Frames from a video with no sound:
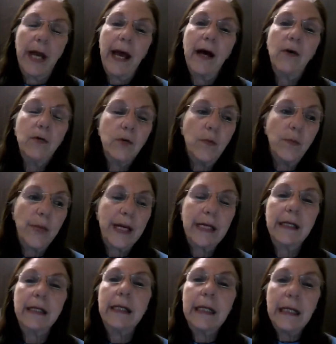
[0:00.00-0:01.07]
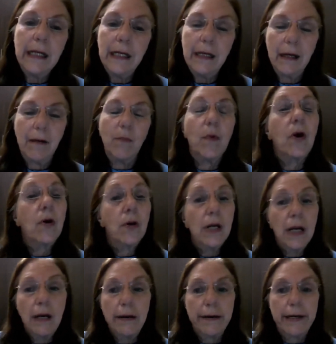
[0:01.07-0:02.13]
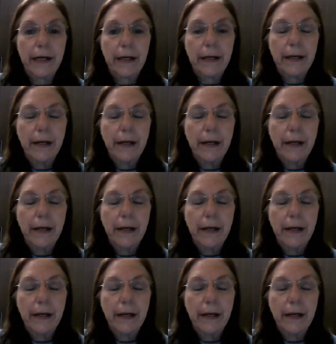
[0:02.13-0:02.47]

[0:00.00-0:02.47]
how to make an income online